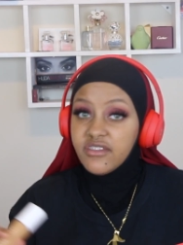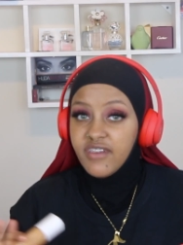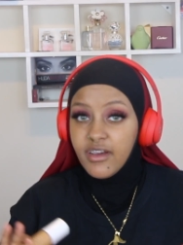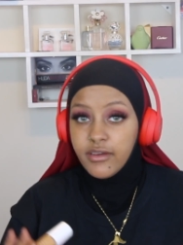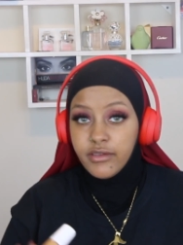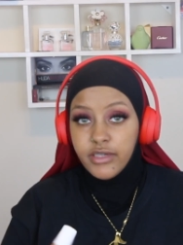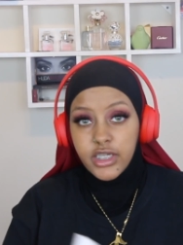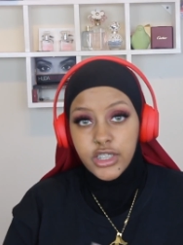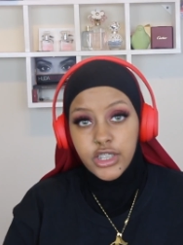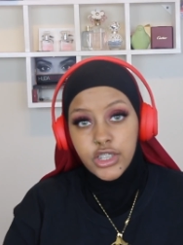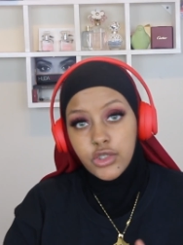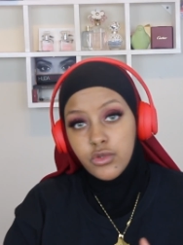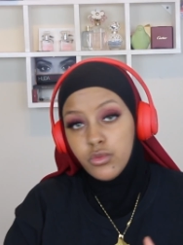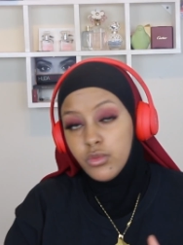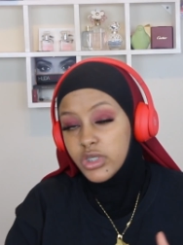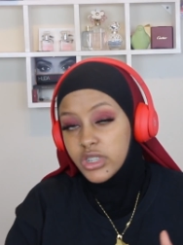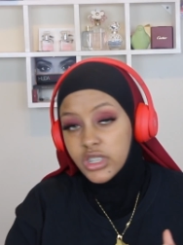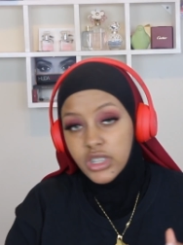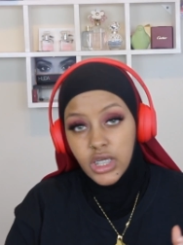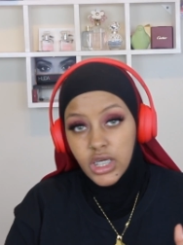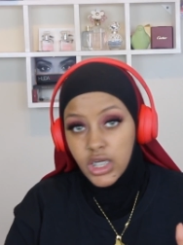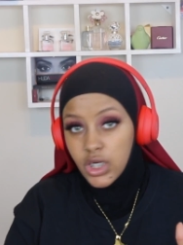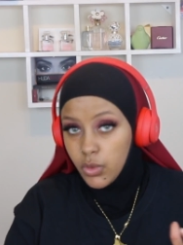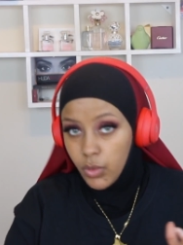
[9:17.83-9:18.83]
foundation
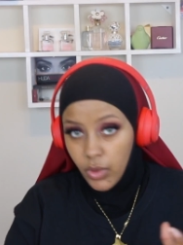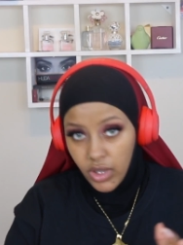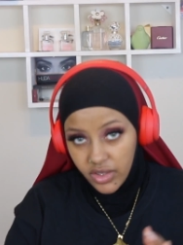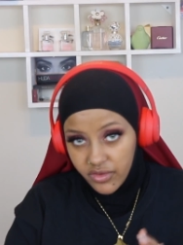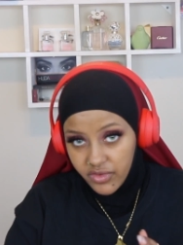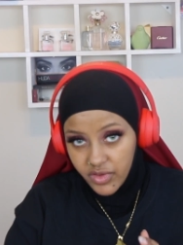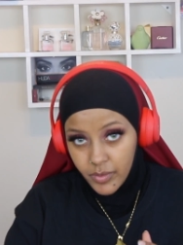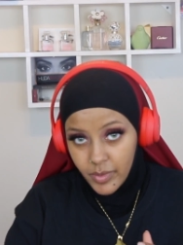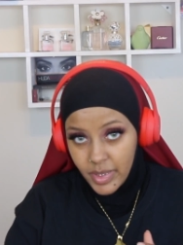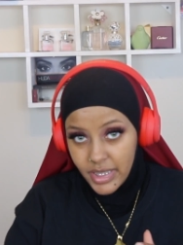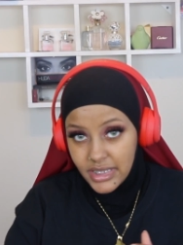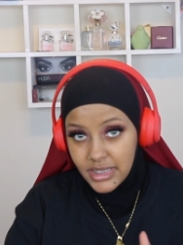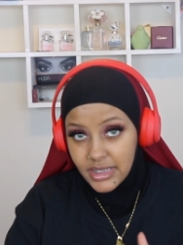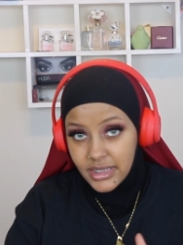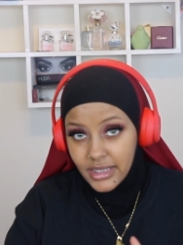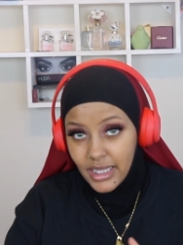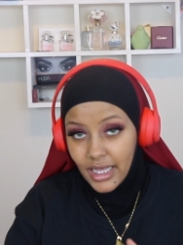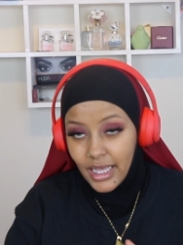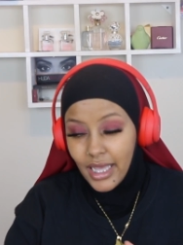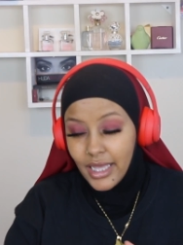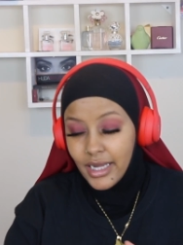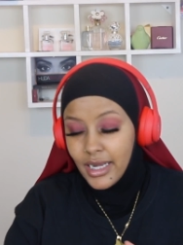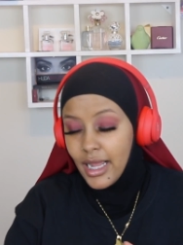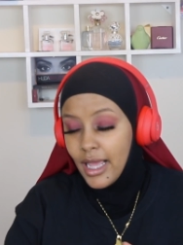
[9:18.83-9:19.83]
wasn't gonna work for my
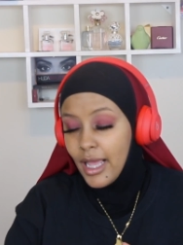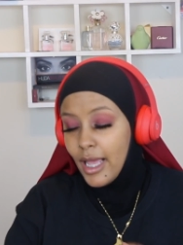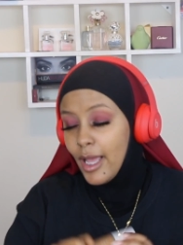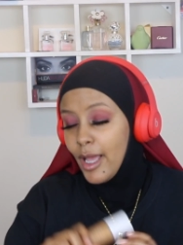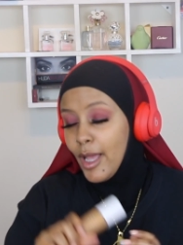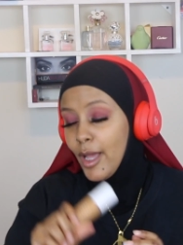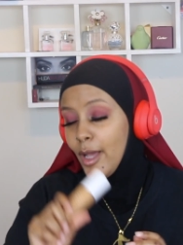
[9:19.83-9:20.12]
skin,